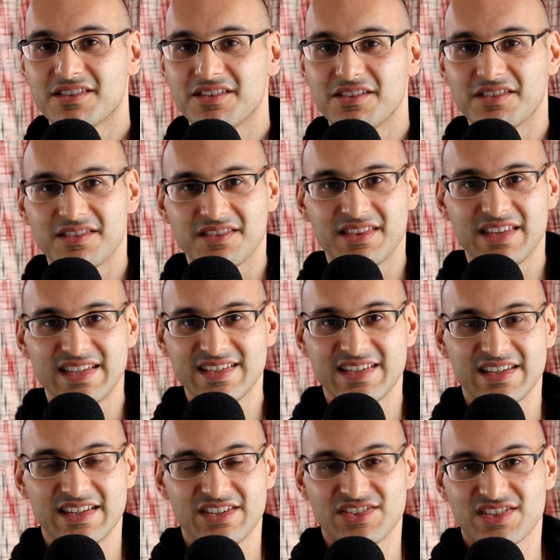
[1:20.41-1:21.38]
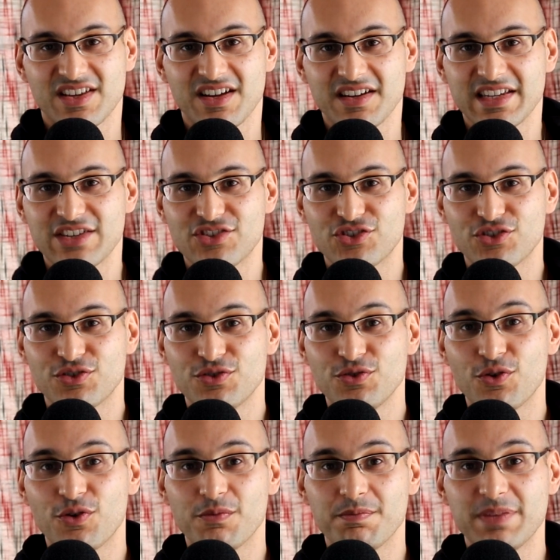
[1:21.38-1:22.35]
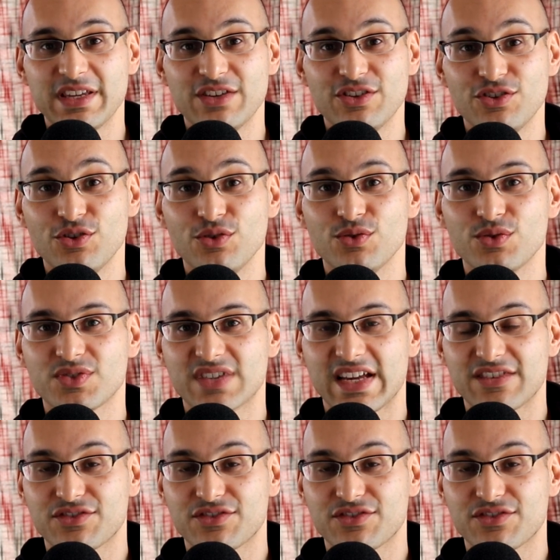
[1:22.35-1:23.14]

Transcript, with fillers: that this study should not be used